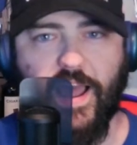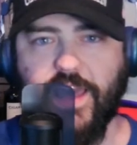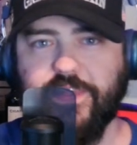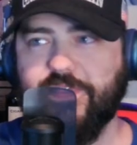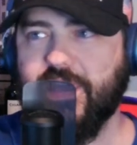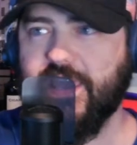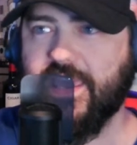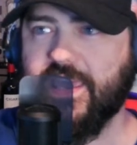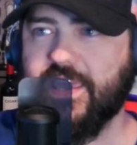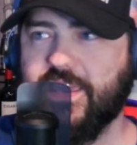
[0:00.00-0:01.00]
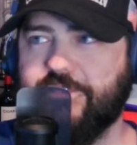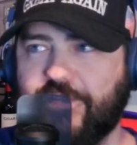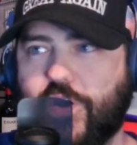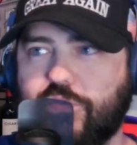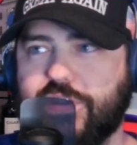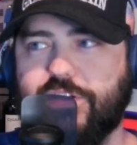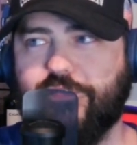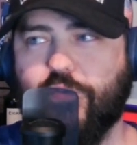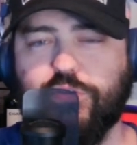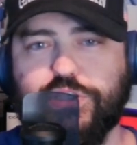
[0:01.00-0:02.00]
I think he voted
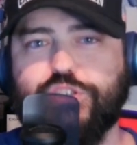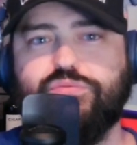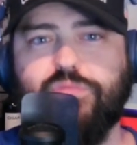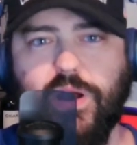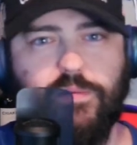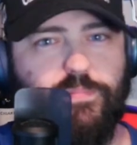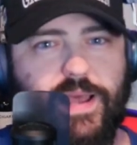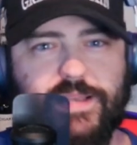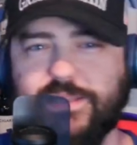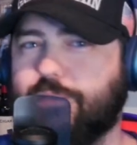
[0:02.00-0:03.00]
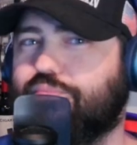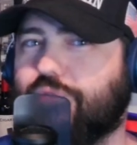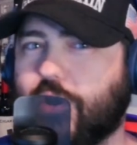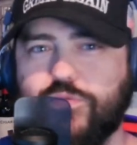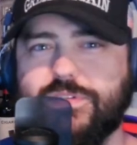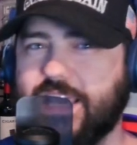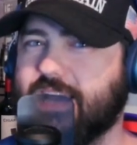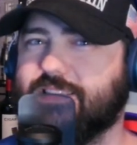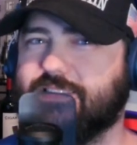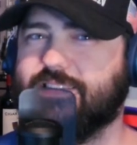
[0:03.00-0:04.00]
for Trump as a
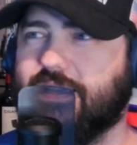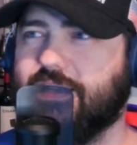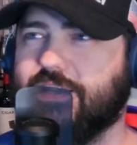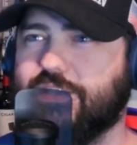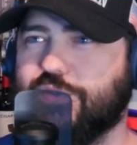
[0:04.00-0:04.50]
protest to